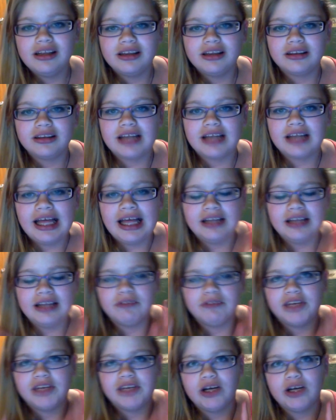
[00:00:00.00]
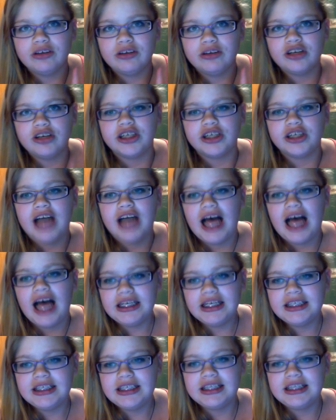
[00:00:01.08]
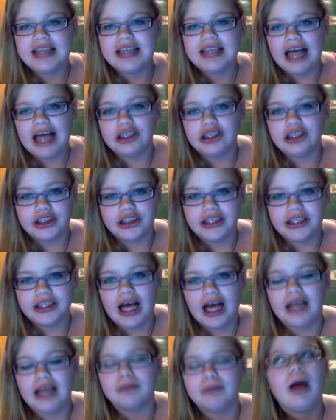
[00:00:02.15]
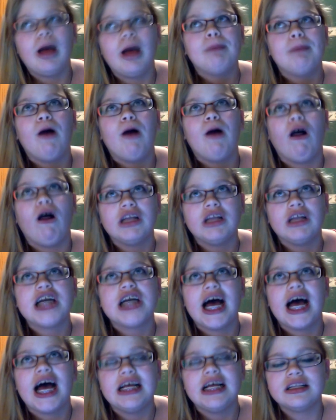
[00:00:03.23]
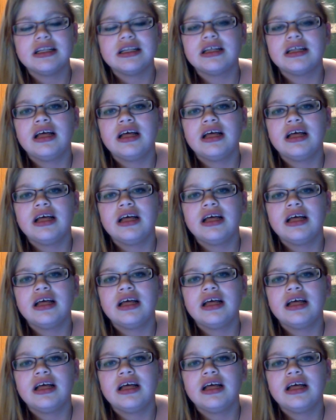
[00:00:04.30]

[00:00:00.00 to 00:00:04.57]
like, the videos are not that good. I apologize,